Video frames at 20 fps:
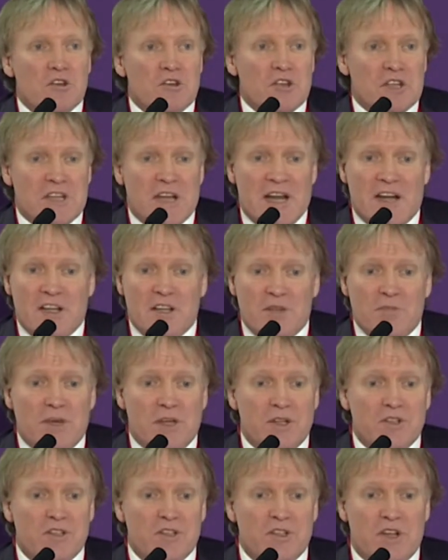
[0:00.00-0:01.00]
telling the
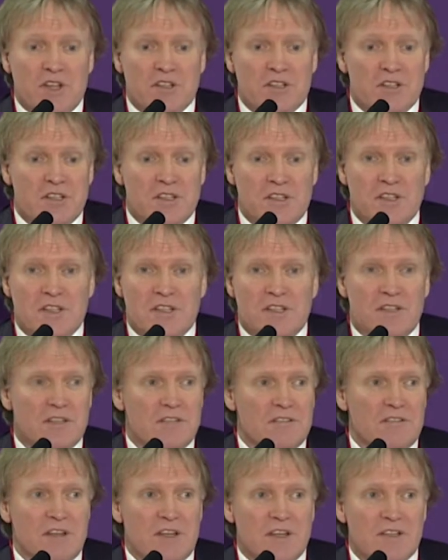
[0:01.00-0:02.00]
patient not to take
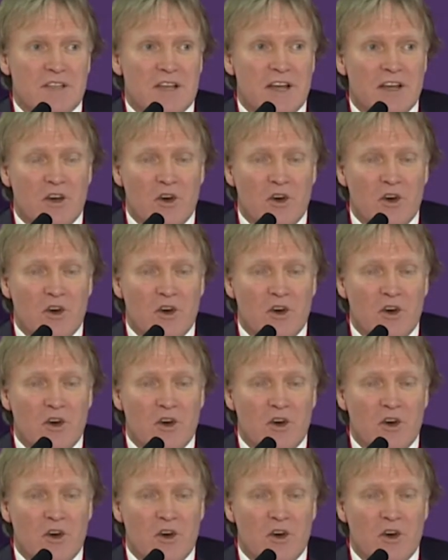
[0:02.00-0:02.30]
things like